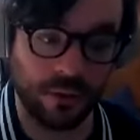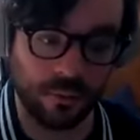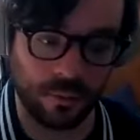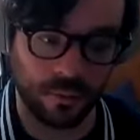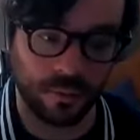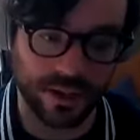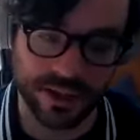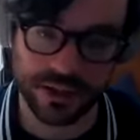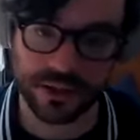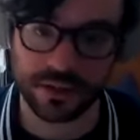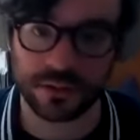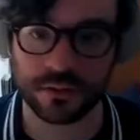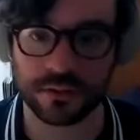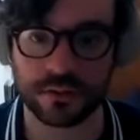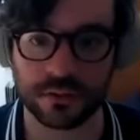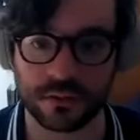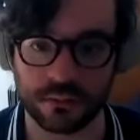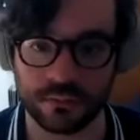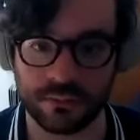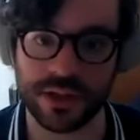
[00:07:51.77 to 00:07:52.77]

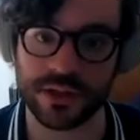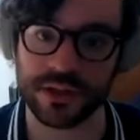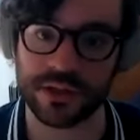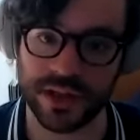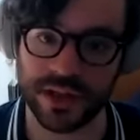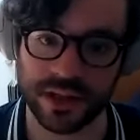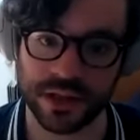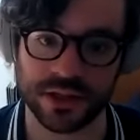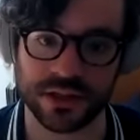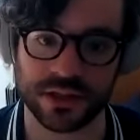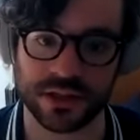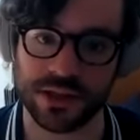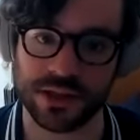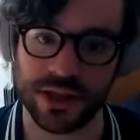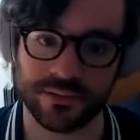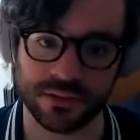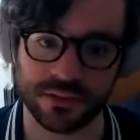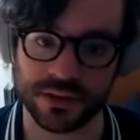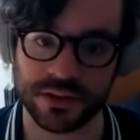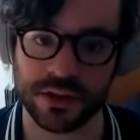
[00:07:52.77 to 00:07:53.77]
redo major sections of the
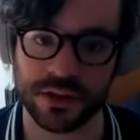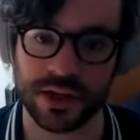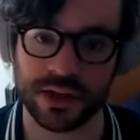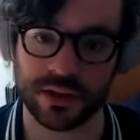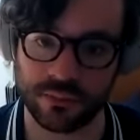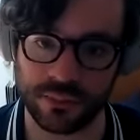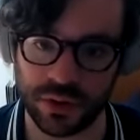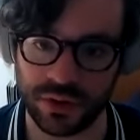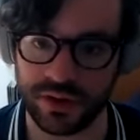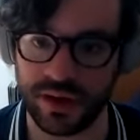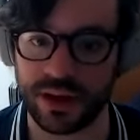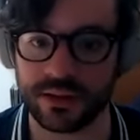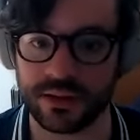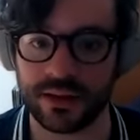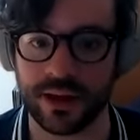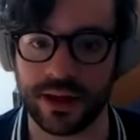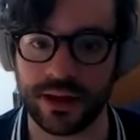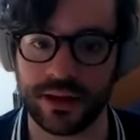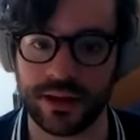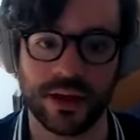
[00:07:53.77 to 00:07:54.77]
level to try and communicate
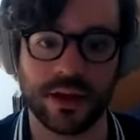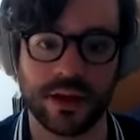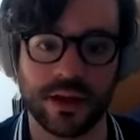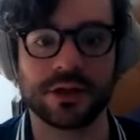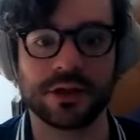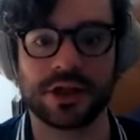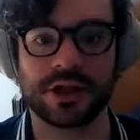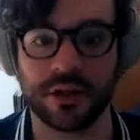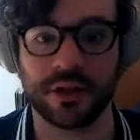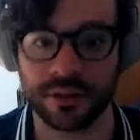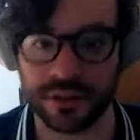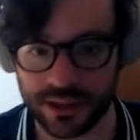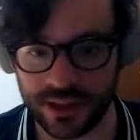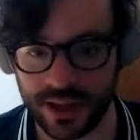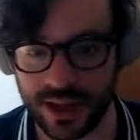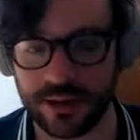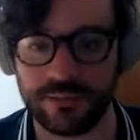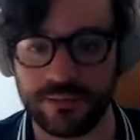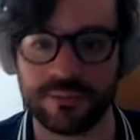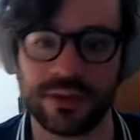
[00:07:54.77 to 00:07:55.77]
that, show it to
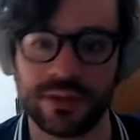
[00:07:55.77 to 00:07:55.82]
them.